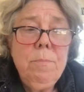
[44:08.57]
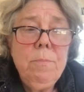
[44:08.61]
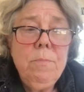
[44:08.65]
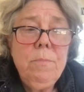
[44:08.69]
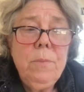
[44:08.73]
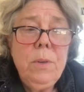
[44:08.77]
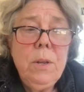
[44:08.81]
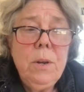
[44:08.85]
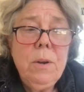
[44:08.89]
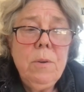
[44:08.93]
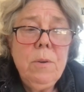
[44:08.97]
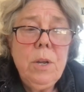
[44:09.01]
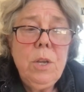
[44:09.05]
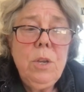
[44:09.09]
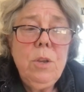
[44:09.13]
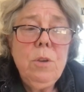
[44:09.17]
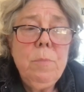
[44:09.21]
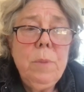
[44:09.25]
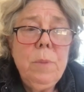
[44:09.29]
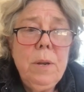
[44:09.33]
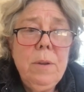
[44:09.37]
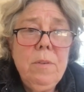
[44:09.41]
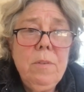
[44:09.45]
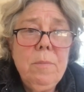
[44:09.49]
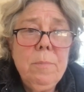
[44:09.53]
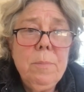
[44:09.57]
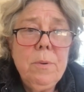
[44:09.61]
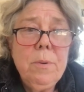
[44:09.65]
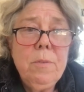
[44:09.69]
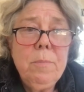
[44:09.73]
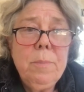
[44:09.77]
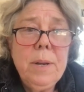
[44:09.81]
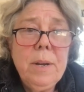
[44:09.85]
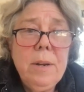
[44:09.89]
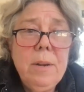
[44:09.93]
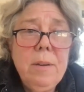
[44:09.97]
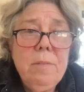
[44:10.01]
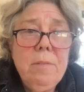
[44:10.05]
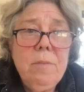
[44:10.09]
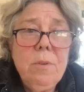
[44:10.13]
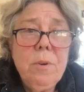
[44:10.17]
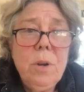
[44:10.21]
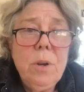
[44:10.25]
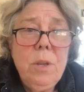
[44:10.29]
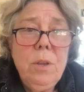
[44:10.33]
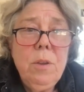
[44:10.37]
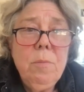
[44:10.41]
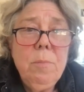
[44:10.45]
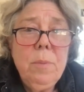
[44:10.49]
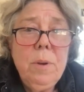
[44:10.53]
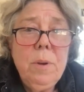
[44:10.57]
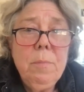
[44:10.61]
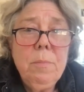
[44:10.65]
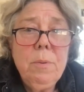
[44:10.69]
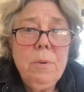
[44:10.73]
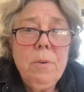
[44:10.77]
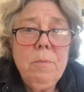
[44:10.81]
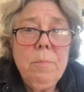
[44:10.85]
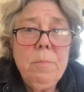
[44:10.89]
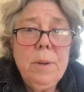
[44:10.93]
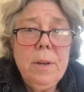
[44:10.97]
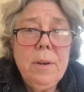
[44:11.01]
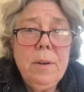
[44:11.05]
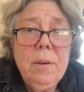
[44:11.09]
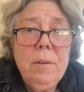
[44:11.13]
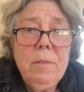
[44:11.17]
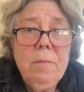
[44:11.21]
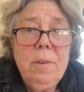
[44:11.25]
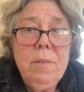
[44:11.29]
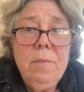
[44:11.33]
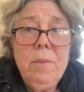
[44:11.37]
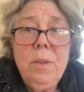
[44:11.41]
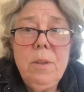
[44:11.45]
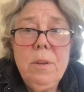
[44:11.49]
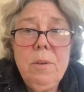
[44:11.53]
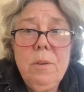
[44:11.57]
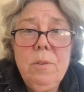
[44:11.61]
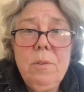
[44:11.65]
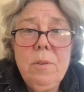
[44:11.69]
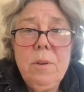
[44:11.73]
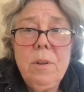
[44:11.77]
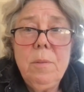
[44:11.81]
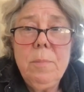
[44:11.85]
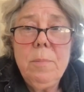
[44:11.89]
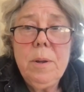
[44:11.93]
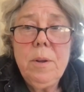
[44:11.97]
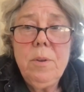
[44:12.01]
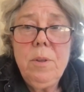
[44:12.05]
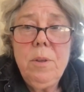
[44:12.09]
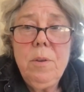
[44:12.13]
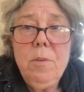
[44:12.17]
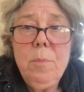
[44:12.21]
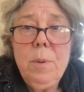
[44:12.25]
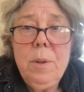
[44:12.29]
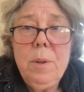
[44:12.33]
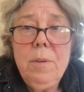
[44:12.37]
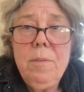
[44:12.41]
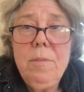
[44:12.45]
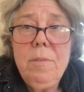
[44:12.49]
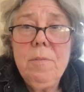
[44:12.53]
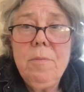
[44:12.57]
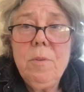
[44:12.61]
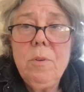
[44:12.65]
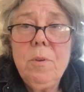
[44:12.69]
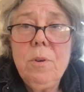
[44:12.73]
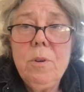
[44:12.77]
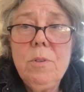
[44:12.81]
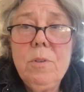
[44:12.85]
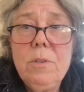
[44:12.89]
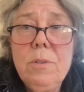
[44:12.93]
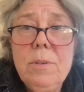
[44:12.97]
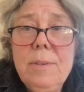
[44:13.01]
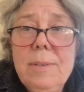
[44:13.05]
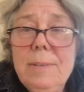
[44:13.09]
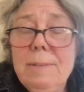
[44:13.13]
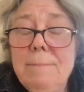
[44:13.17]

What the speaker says: you know, a humanist perspective or a human perspective, even though it's all about humans, of course.